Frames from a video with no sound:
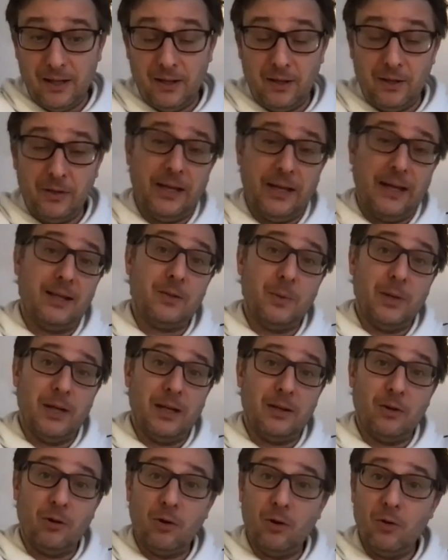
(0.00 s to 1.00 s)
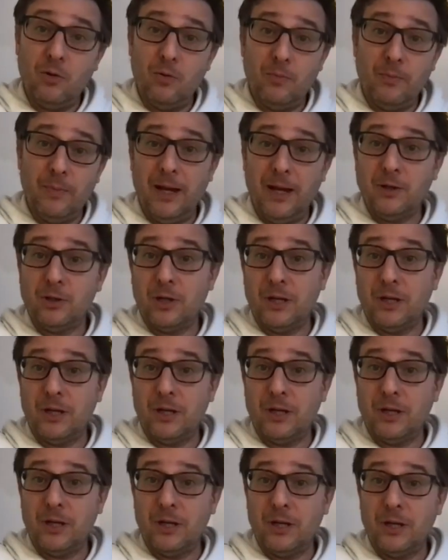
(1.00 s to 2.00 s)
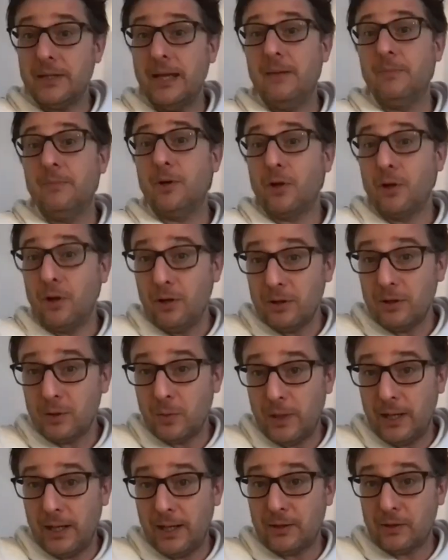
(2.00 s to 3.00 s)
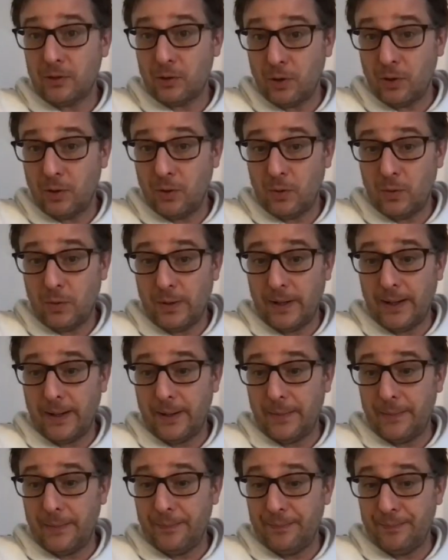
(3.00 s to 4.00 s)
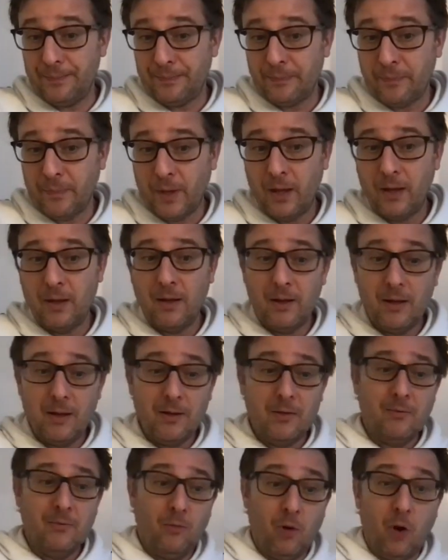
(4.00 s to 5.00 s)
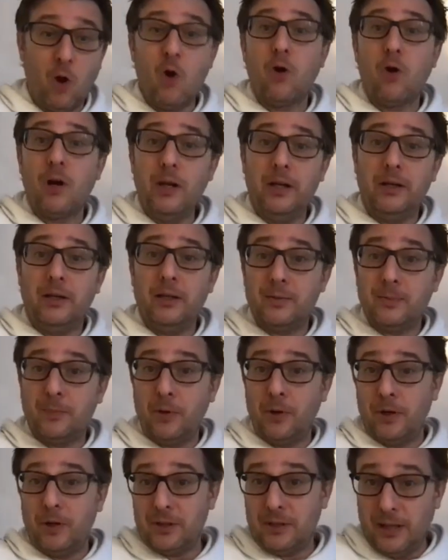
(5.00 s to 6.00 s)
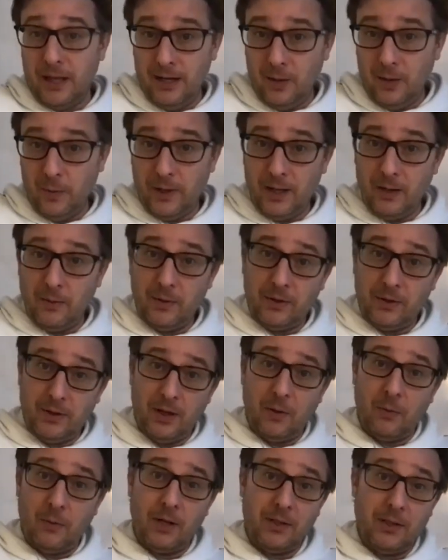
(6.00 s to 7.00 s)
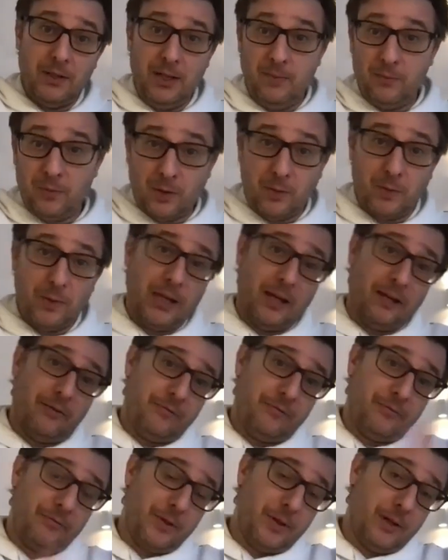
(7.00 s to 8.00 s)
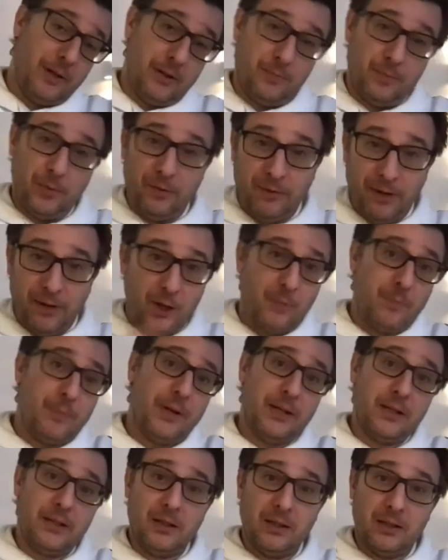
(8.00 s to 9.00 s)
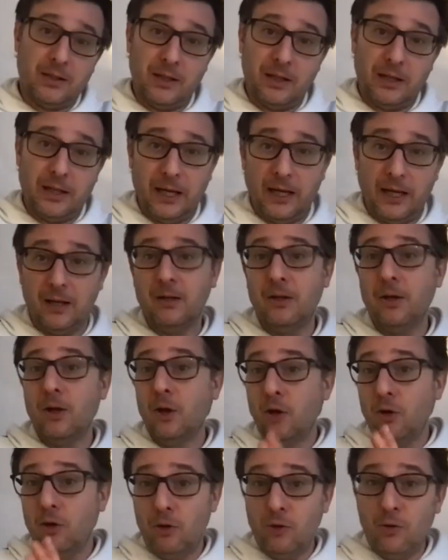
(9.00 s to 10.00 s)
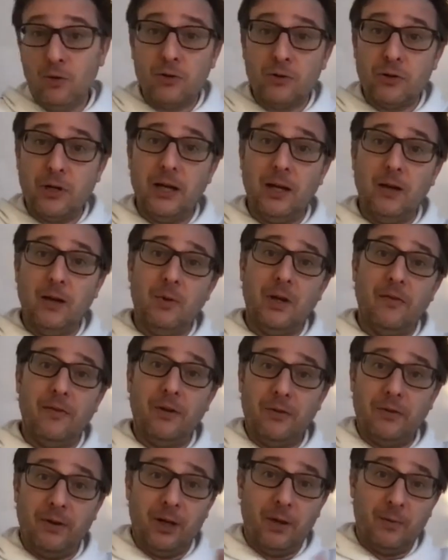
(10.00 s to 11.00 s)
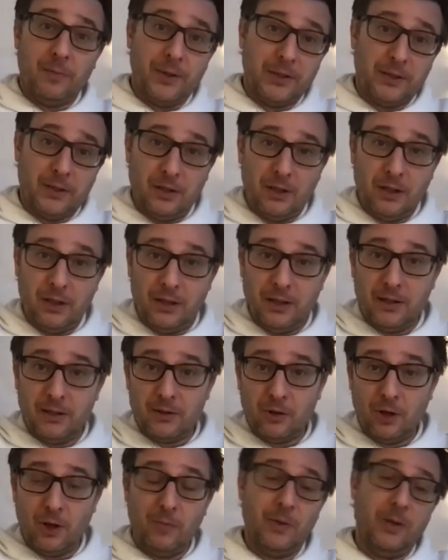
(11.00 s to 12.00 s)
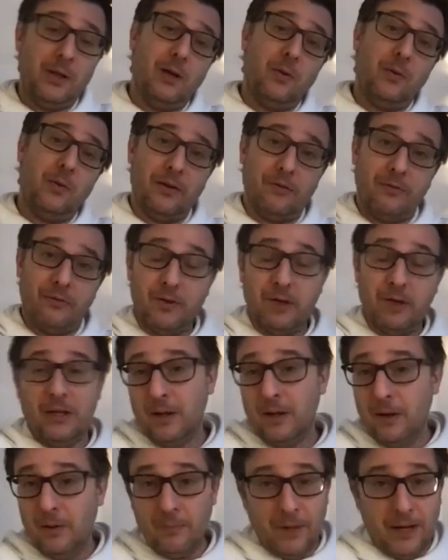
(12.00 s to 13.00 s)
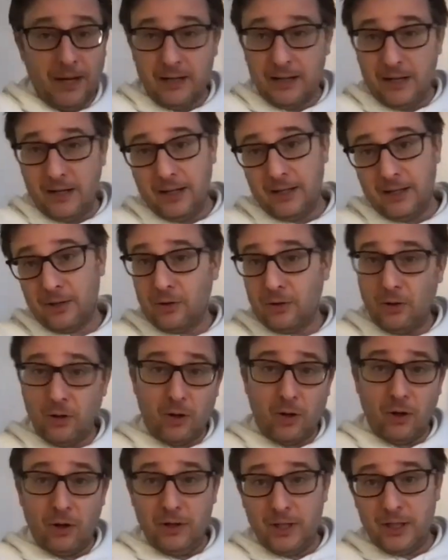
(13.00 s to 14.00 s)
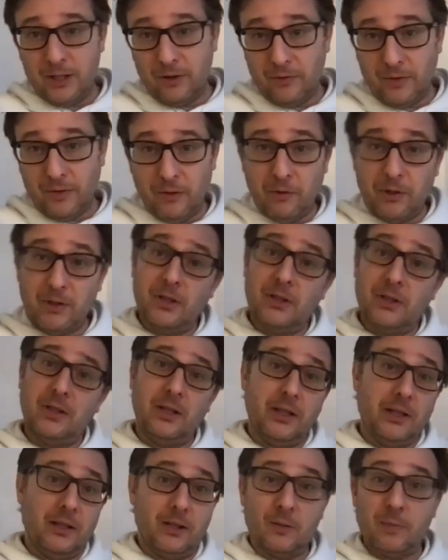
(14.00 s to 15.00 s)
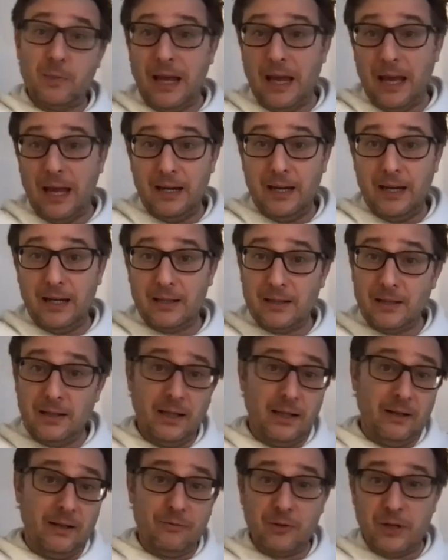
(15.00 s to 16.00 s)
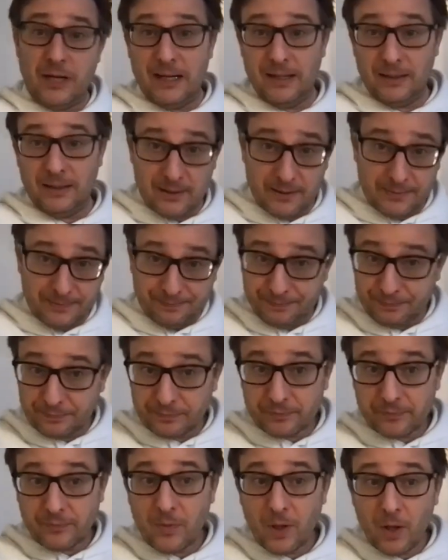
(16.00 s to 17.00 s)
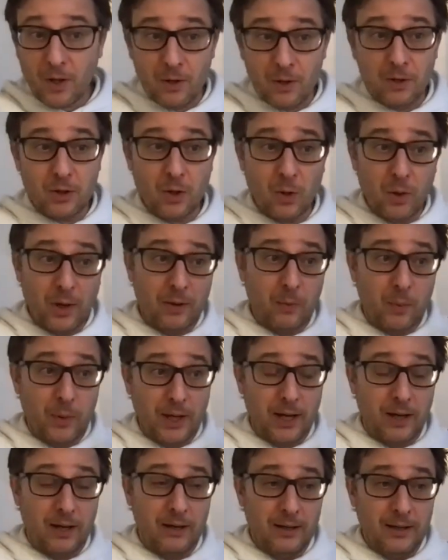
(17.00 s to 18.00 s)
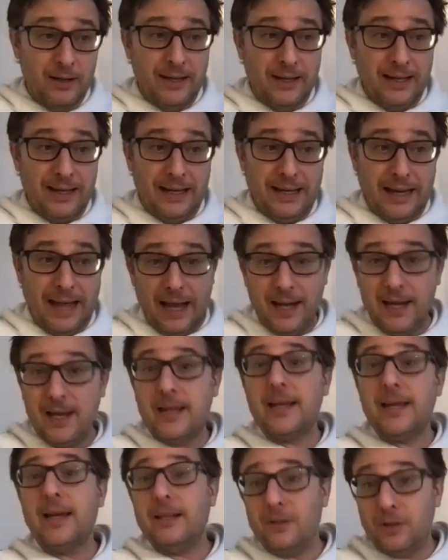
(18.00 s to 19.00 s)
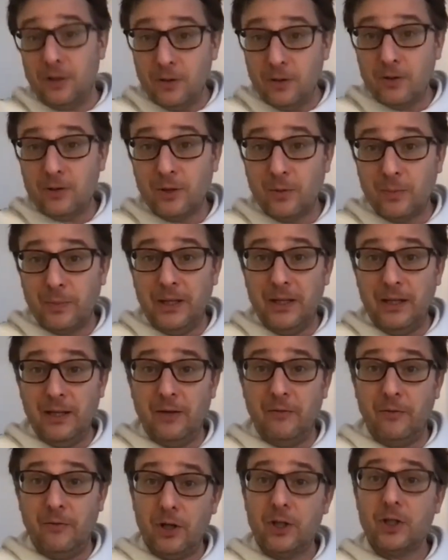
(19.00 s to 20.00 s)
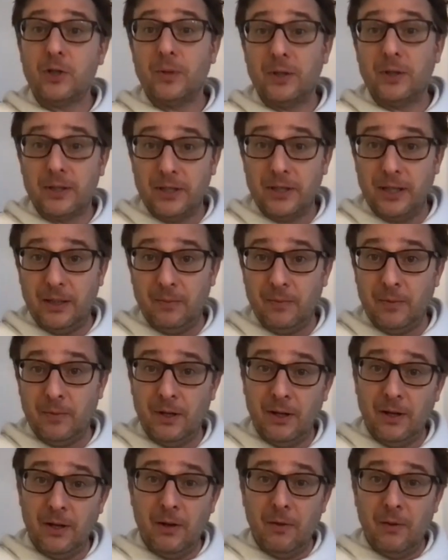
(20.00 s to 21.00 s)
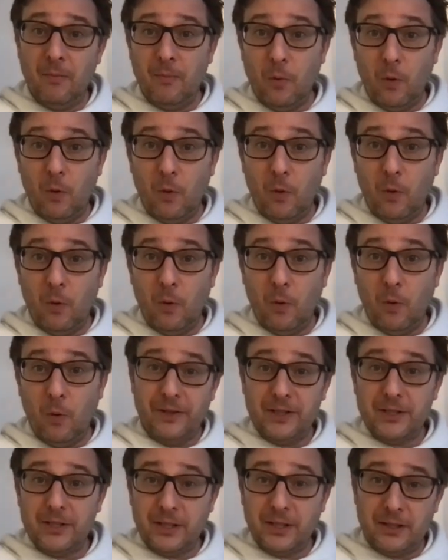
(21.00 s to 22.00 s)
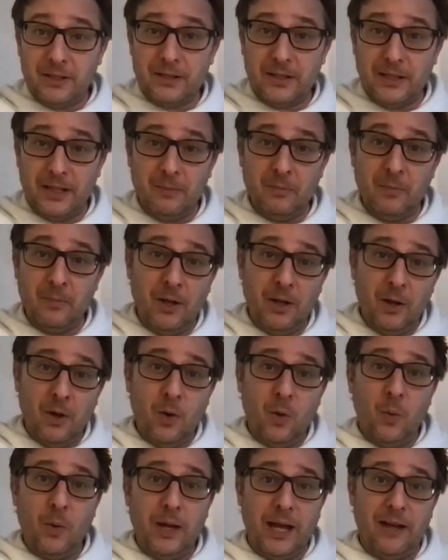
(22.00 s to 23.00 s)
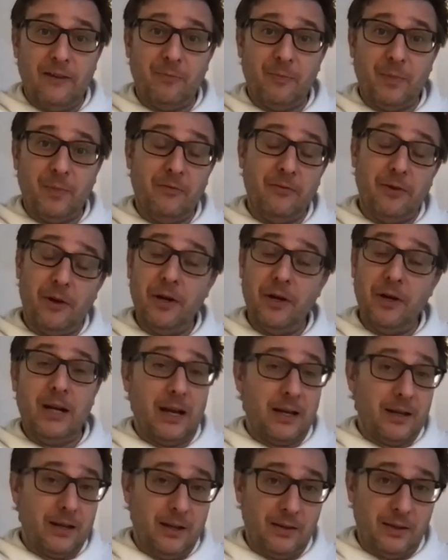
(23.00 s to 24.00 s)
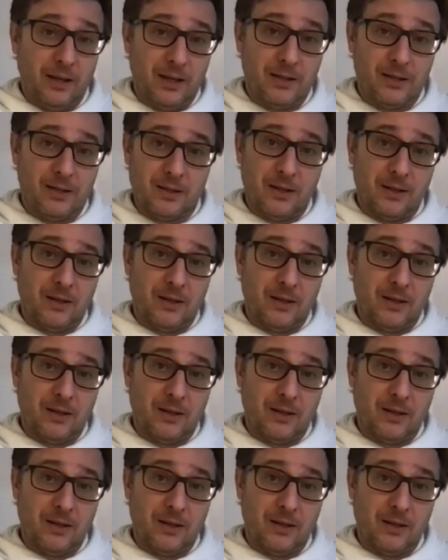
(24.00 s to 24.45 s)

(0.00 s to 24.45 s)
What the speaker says: than that, we had no major hiccups, and because we are so locally dispersed anyway within our team. So we have developers sitting in Ukraine, we have developers sitting in Serbia, we have partners or colleagues of ours sitting in Spain, Italy, France. So, and we are in any case used to being a virtual team more than a physical team. We have been very lucky that